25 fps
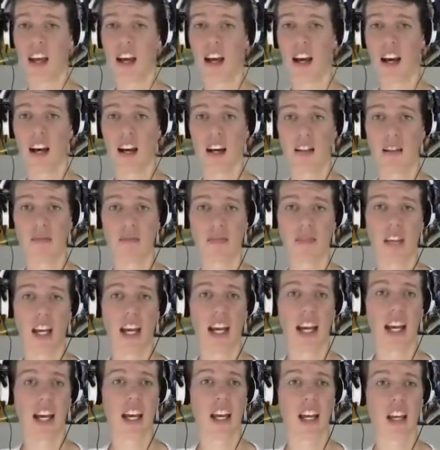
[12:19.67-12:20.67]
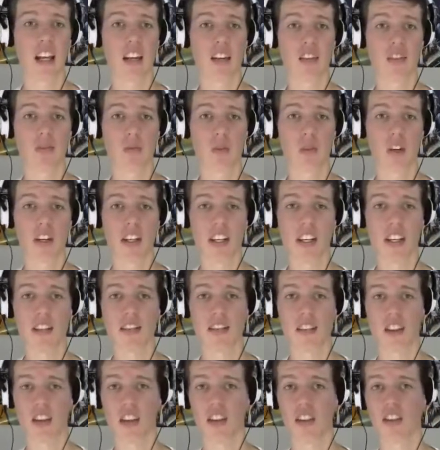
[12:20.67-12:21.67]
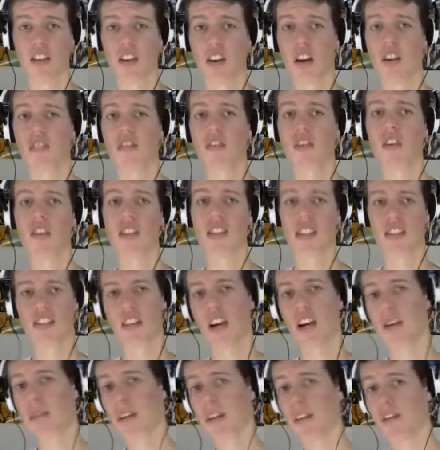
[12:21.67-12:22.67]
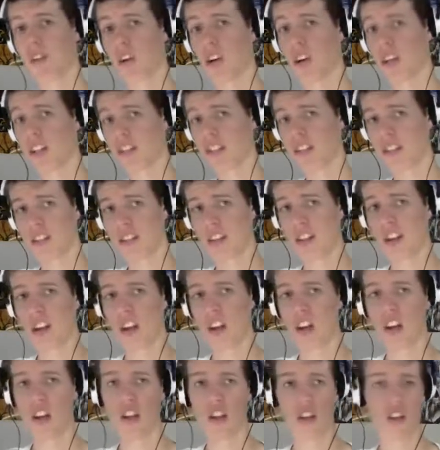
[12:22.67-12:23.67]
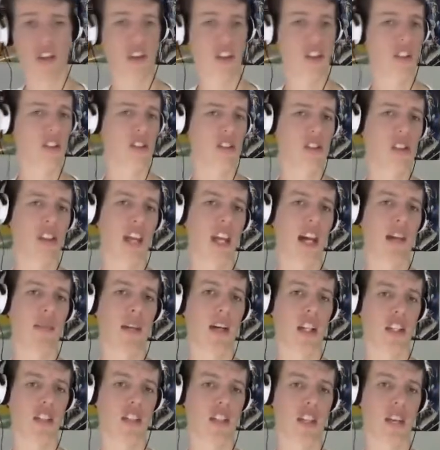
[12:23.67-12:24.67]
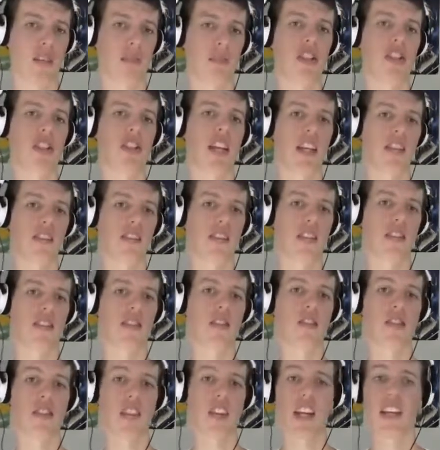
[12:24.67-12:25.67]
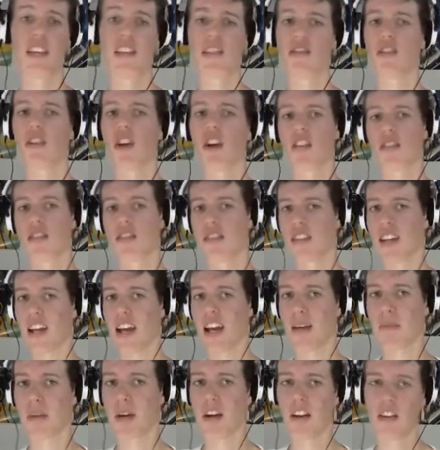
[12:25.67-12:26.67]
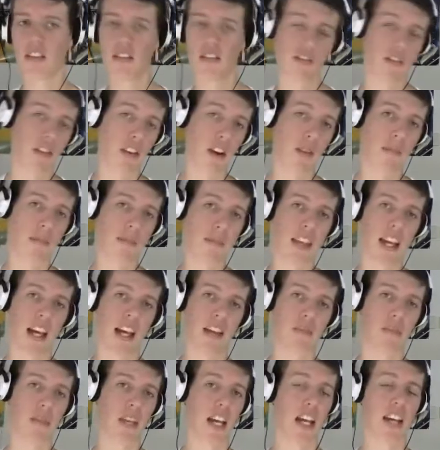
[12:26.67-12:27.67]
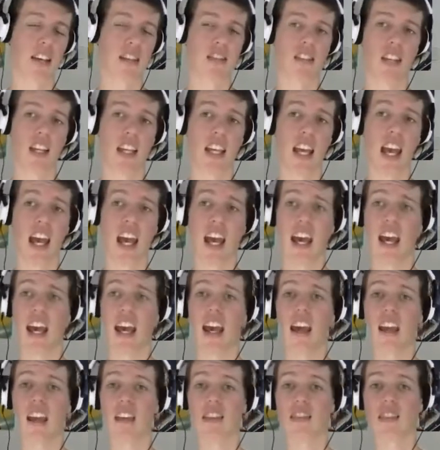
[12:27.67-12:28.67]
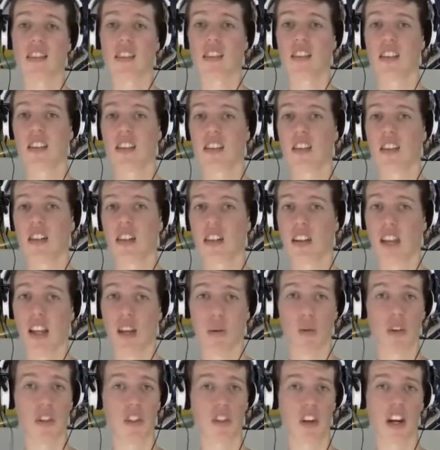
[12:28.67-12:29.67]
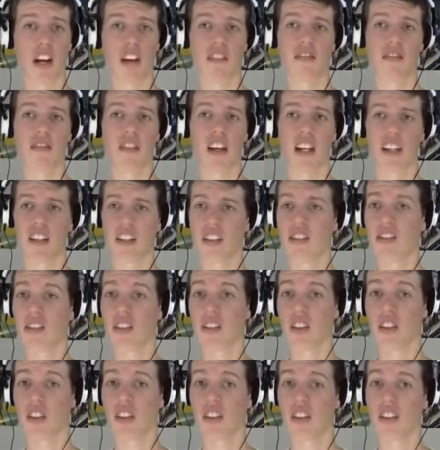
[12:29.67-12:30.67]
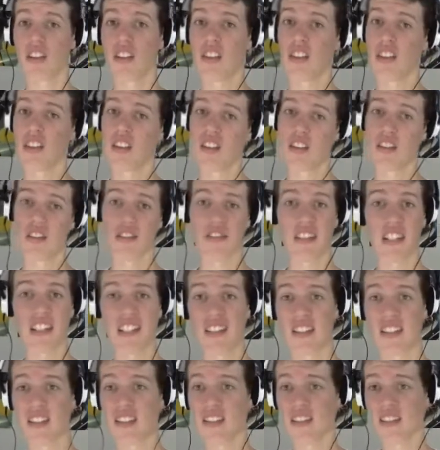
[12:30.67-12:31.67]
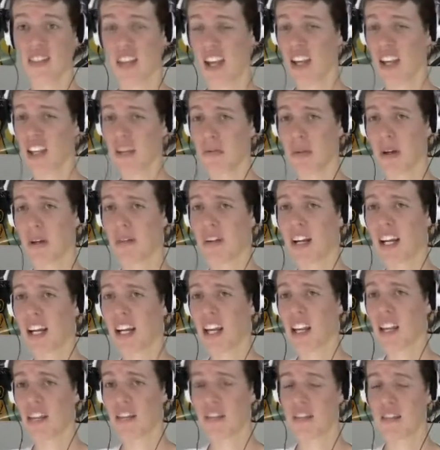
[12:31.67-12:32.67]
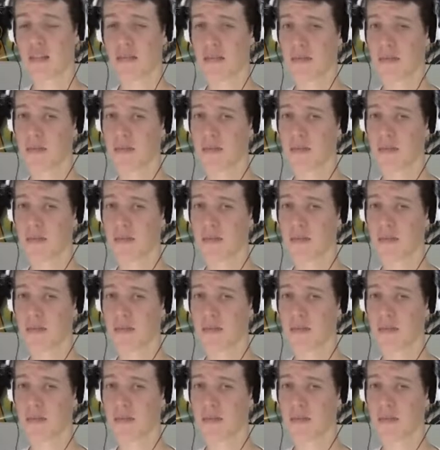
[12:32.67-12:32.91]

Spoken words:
And what is it going to go for? Disarming Voice. Shouldn't do that much damage against us, because it is non-stab from that Meowstic, and like we do have fairly solid defenses at the moment, I guess.